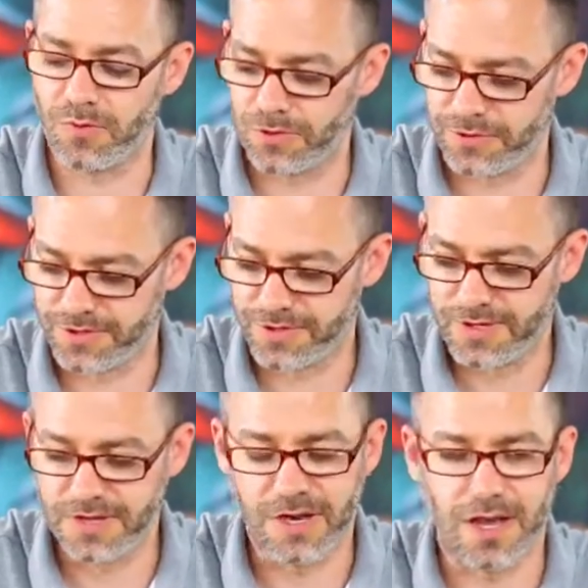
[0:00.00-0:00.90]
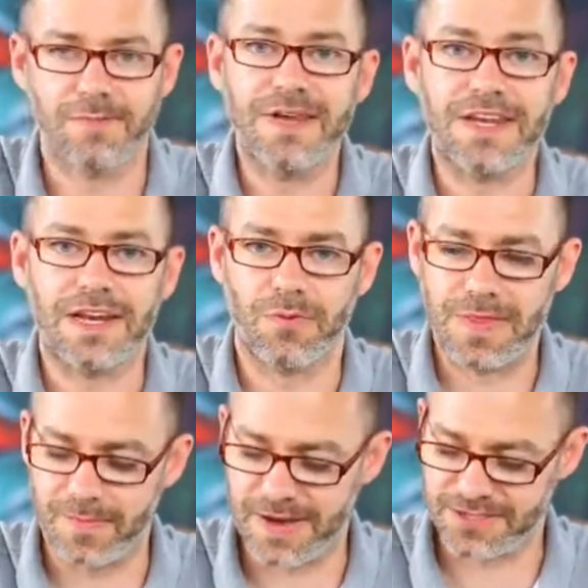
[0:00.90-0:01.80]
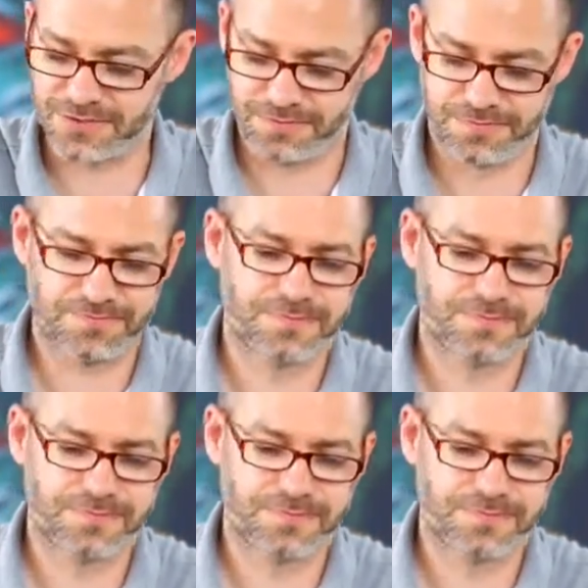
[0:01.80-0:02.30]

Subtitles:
warlord. I'll immediately win the battle.